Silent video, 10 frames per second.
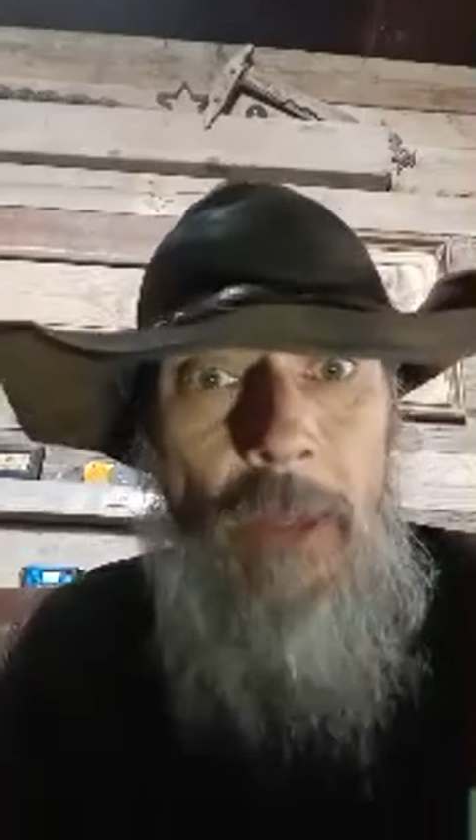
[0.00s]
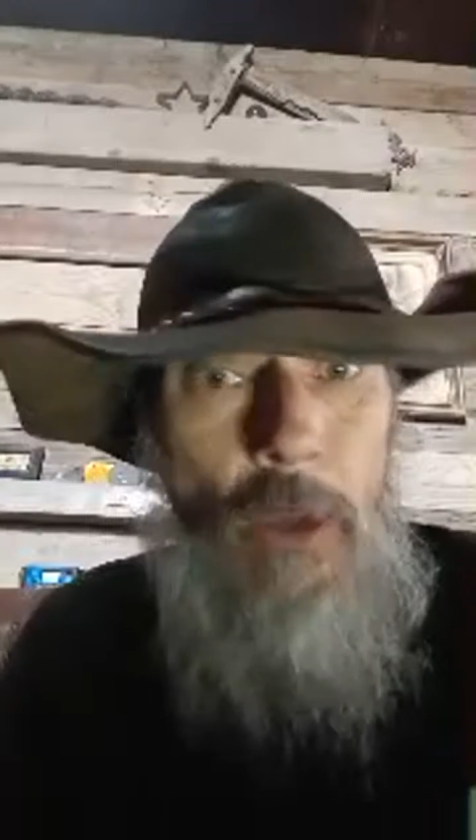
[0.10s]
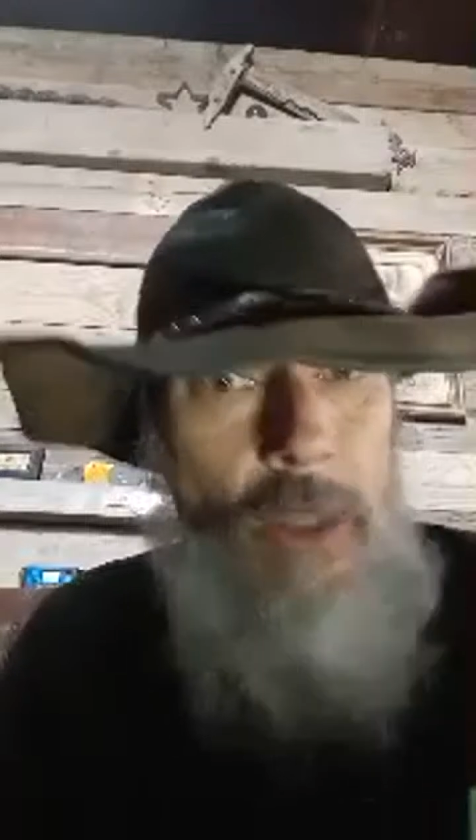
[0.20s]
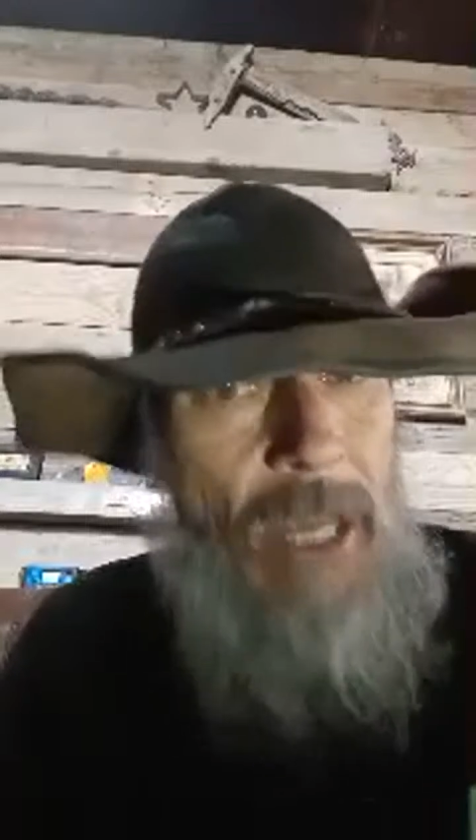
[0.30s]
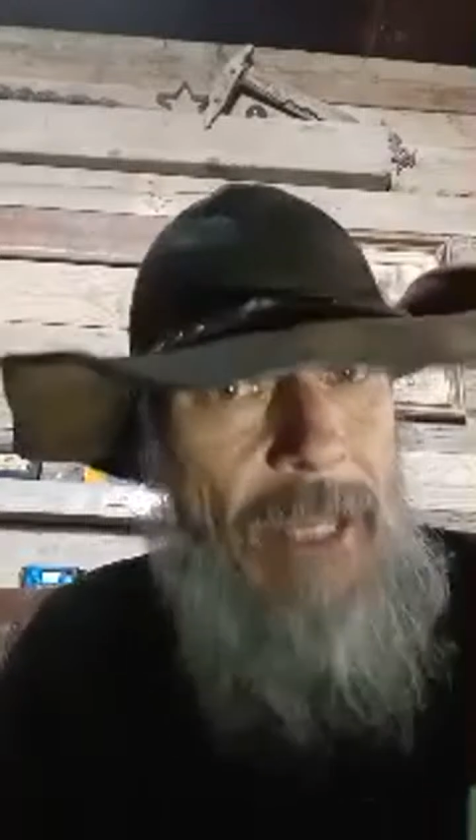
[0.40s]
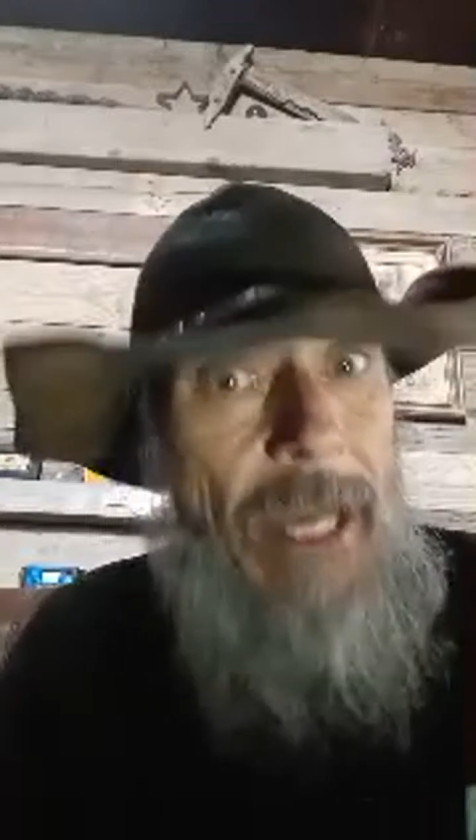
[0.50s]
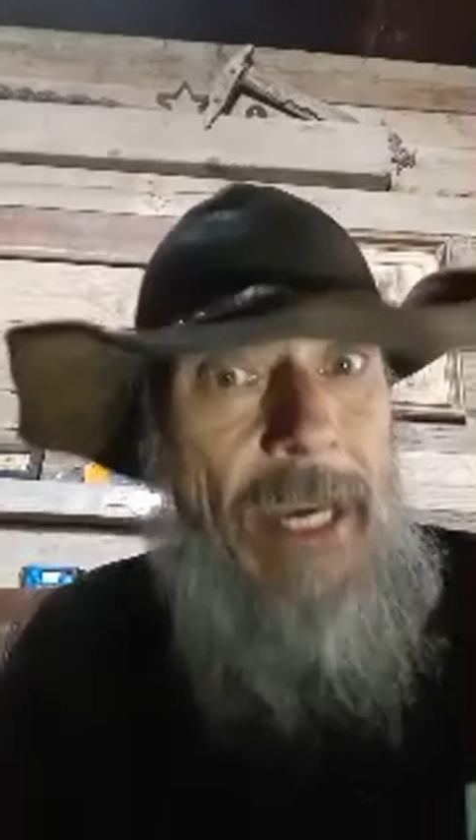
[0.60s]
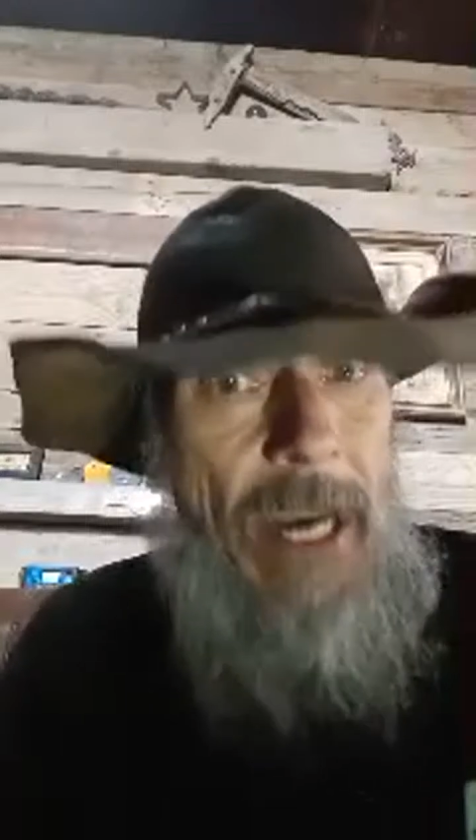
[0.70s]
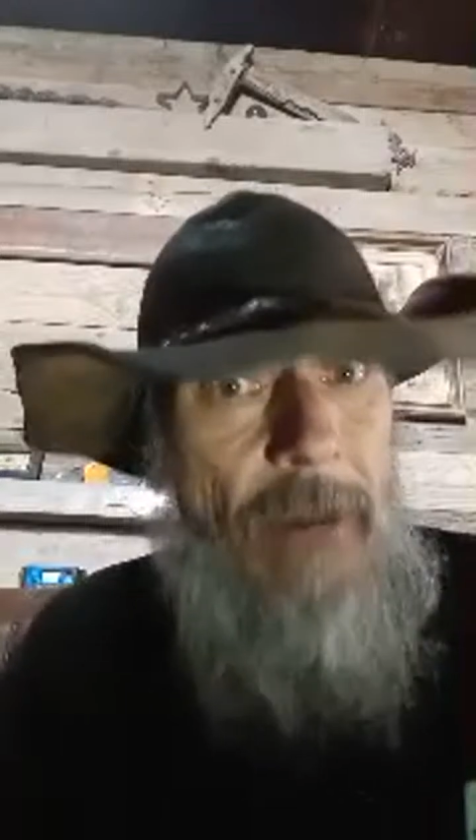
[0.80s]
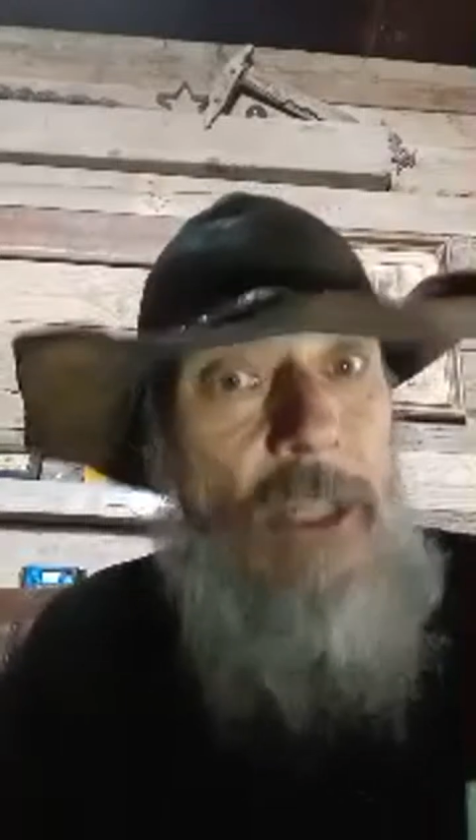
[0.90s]
You say Lake
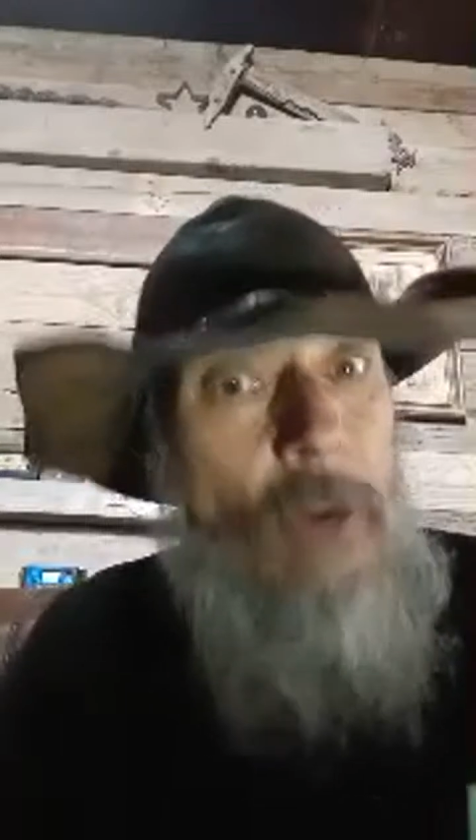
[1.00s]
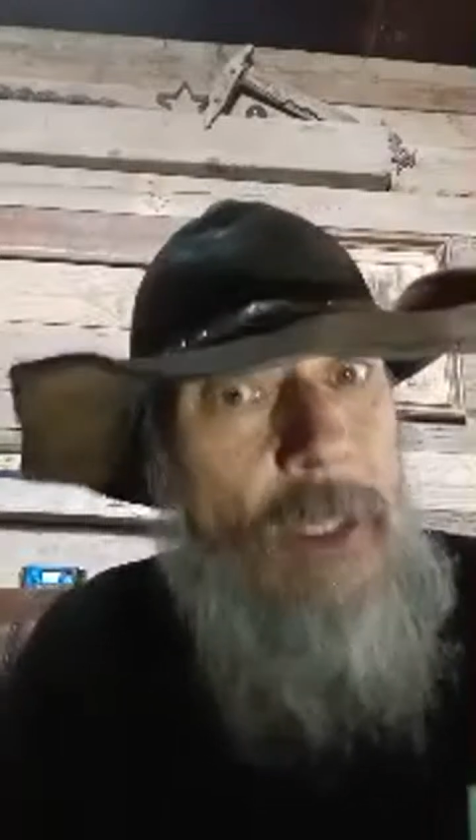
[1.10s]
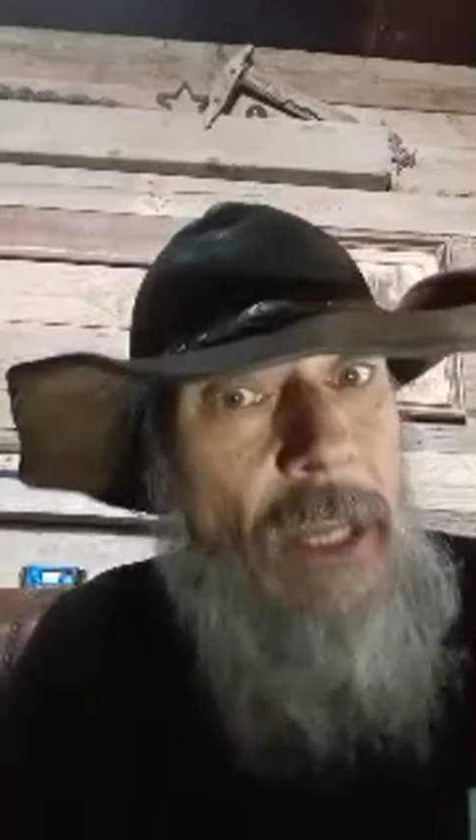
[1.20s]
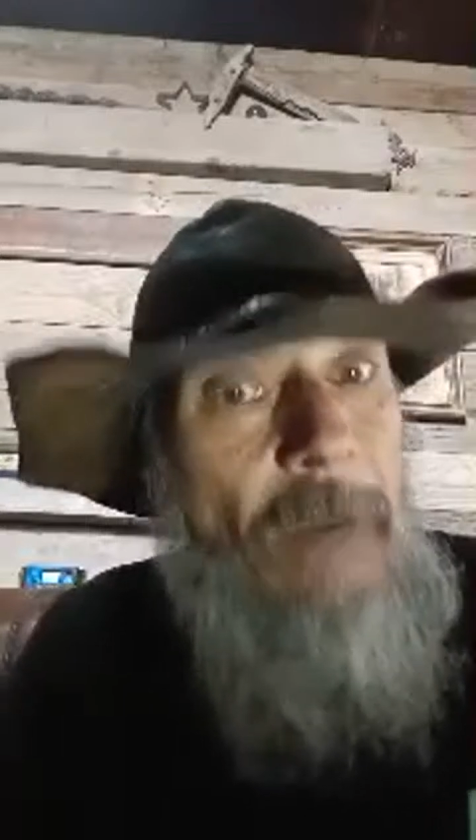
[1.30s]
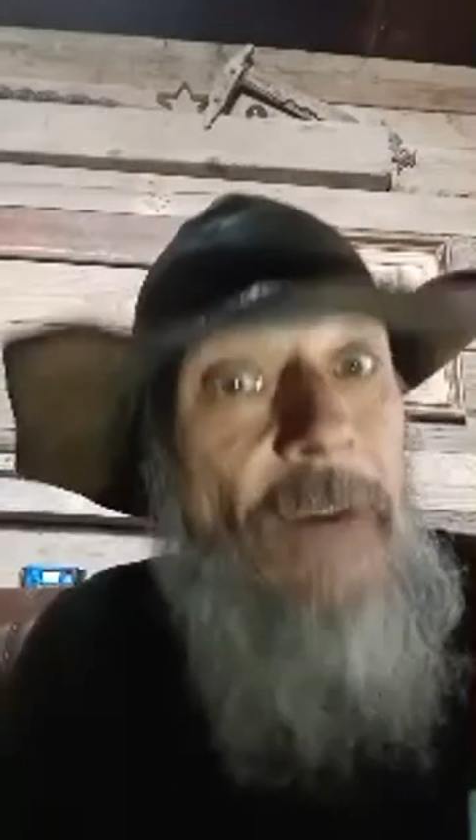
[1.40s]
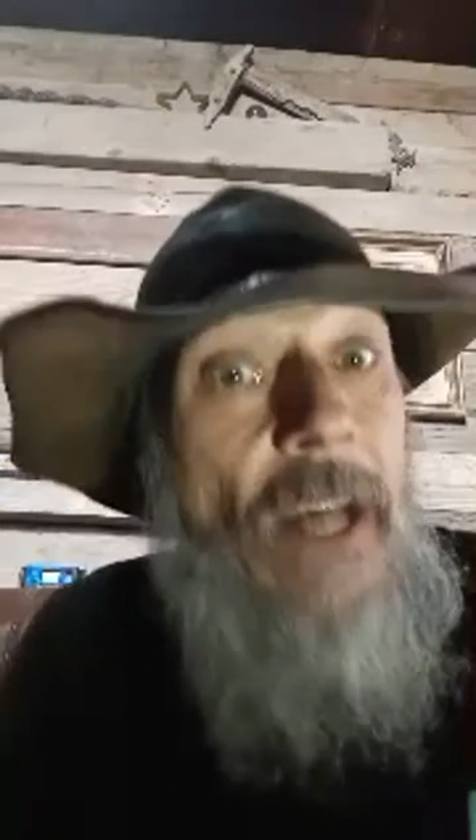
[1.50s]
County, so identify